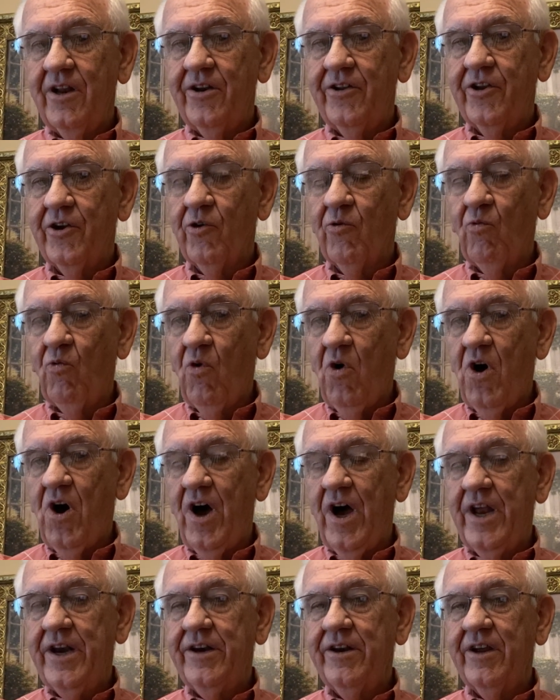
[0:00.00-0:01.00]
They're
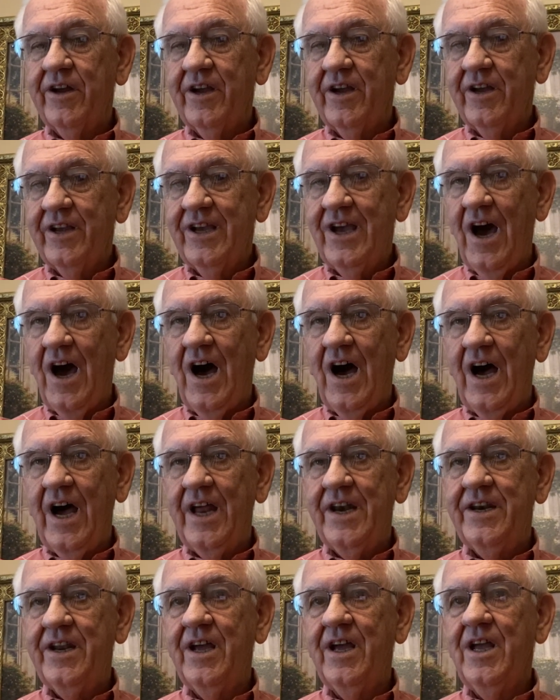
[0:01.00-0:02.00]
one
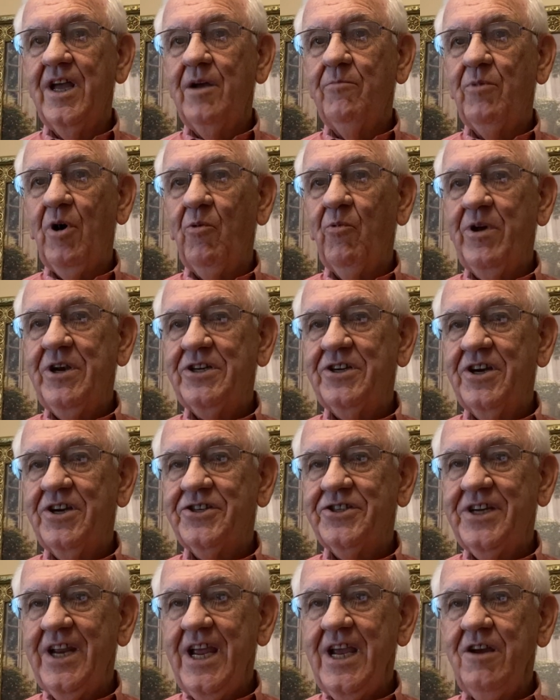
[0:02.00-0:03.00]
God, but we
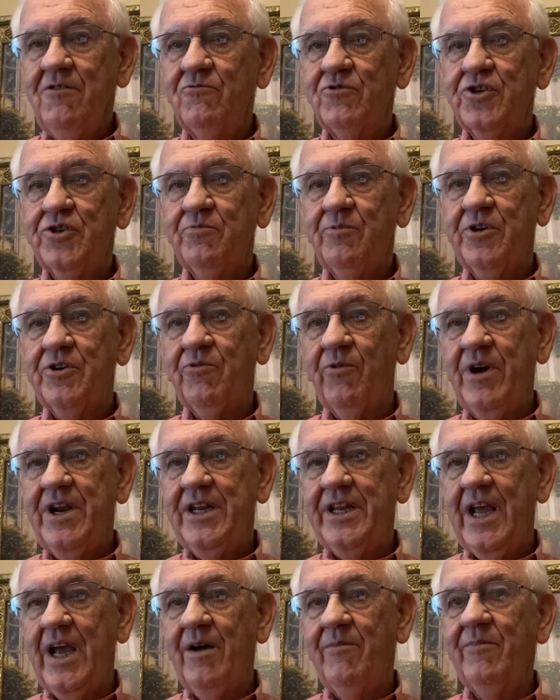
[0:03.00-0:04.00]
distinguish
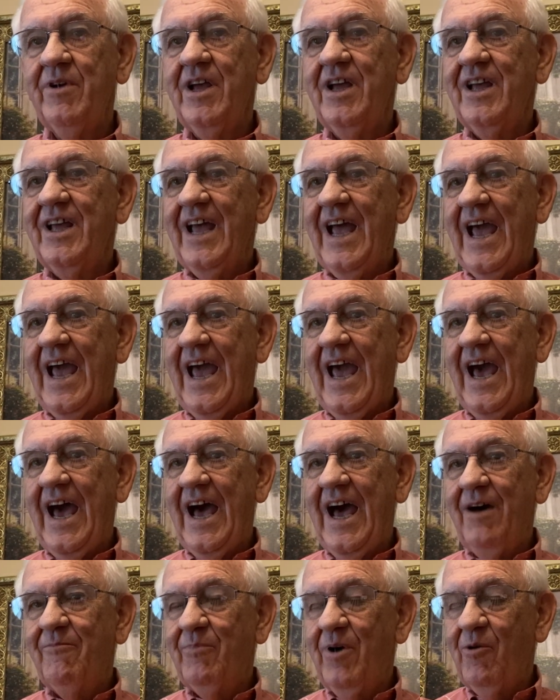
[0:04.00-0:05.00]
between them,
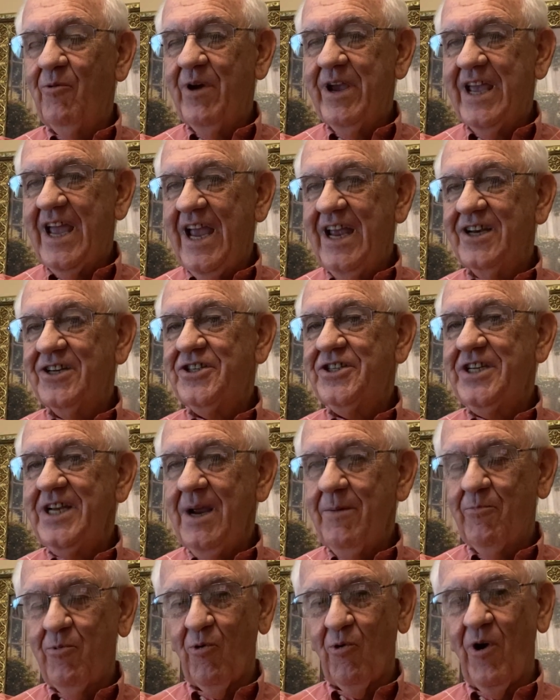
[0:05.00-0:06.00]
uh, but we can't
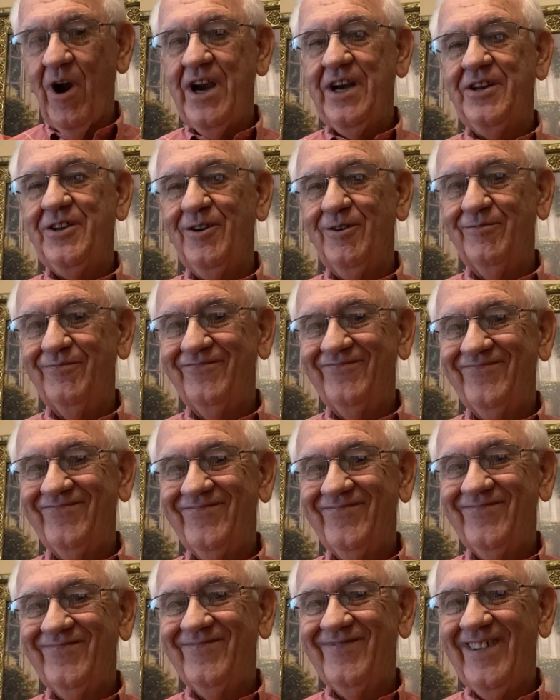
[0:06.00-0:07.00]
separate them.
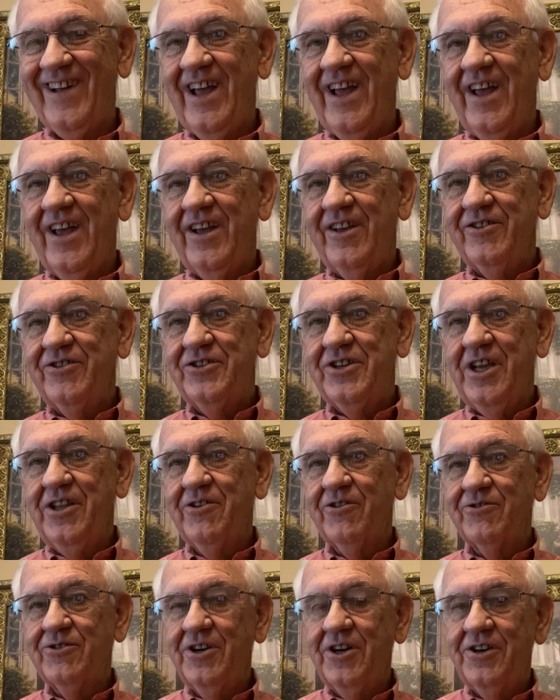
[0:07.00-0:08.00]
See,
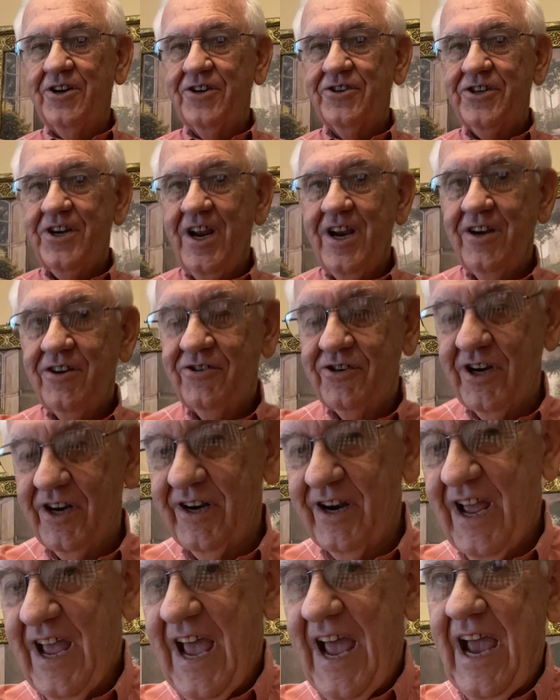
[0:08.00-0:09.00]
there's a
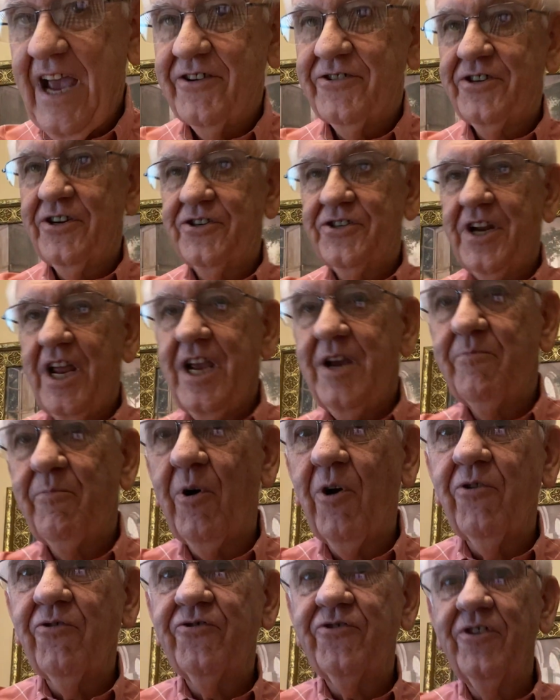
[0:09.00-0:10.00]
distinction. As distinct
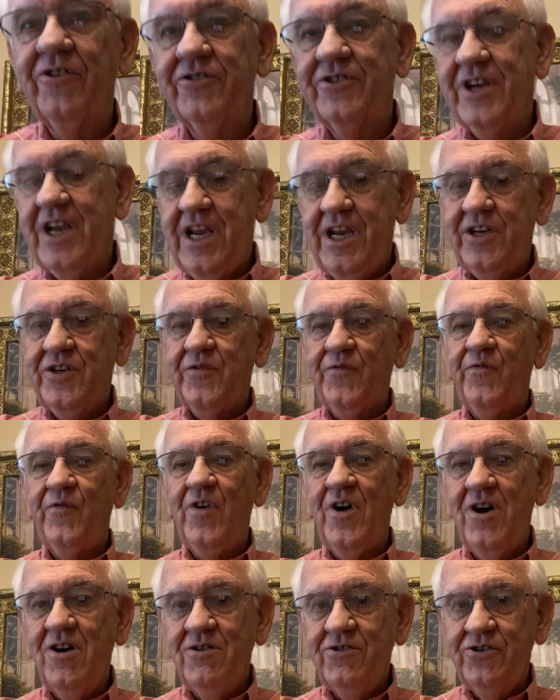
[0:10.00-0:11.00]
persons, each
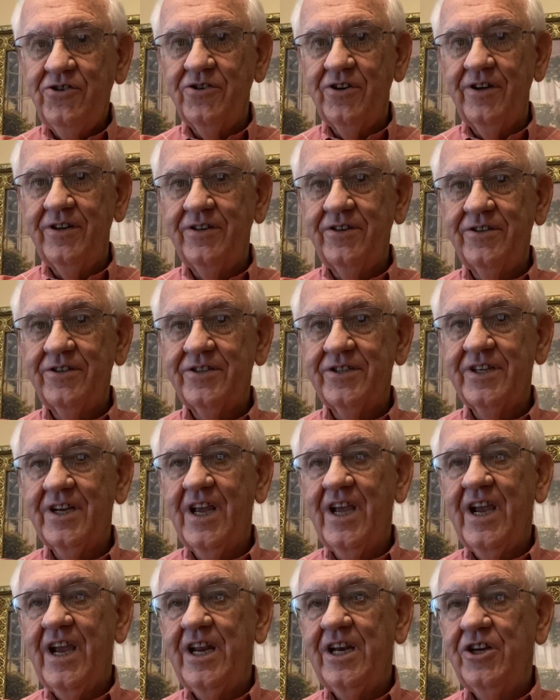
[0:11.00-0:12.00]
functions
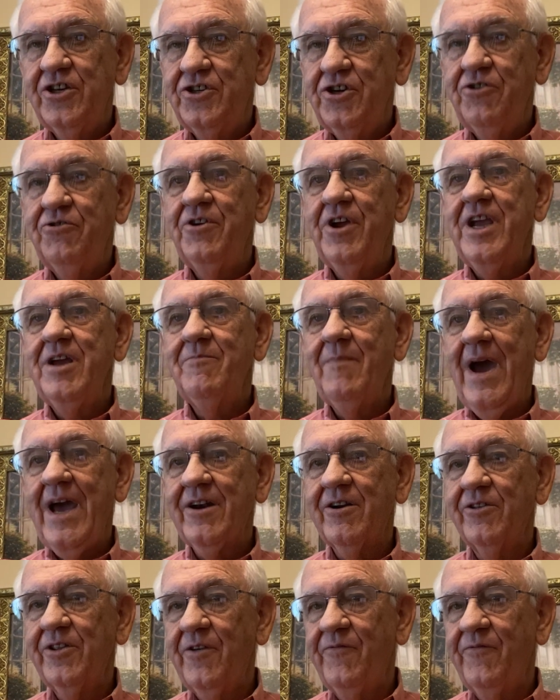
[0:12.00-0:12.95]
in his unique manner.